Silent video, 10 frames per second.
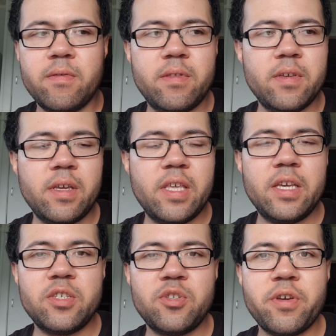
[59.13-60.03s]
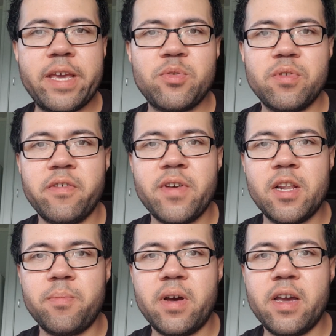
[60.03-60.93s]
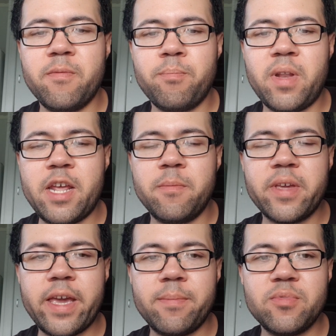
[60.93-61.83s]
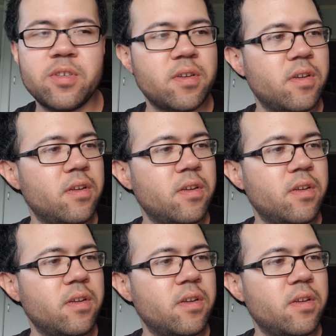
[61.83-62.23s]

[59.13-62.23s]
These two games were developed by Platinum Games.